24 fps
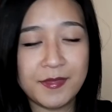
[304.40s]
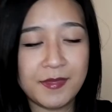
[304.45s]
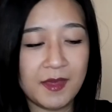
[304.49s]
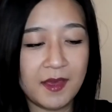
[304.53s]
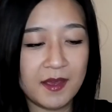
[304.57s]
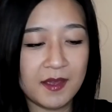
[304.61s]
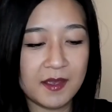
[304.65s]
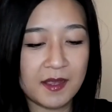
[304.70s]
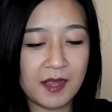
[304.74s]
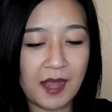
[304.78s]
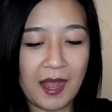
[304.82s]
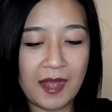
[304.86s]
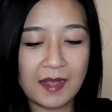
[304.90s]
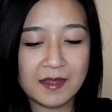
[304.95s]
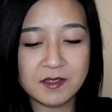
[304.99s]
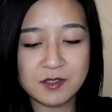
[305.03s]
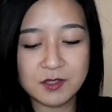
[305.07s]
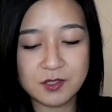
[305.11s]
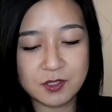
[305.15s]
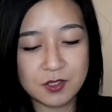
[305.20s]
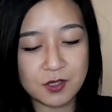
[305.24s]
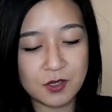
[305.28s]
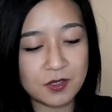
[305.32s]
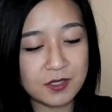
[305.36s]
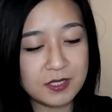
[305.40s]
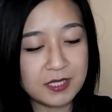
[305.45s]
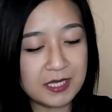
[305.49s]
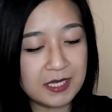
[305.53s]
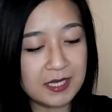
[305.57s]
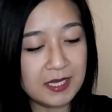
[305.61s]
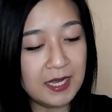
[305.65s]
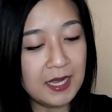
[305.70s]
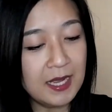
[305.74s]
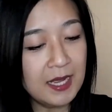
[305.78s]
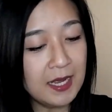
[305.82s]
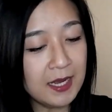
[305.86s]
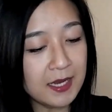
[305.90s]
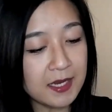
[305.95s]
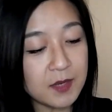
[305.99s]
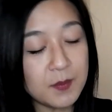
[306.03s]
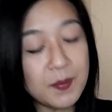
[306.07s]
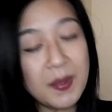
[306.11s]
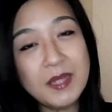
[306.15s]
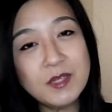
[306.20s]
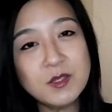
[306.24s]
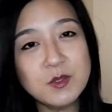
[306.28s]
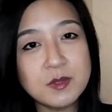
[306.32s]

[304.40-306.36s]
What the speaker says: thick and sturdy compared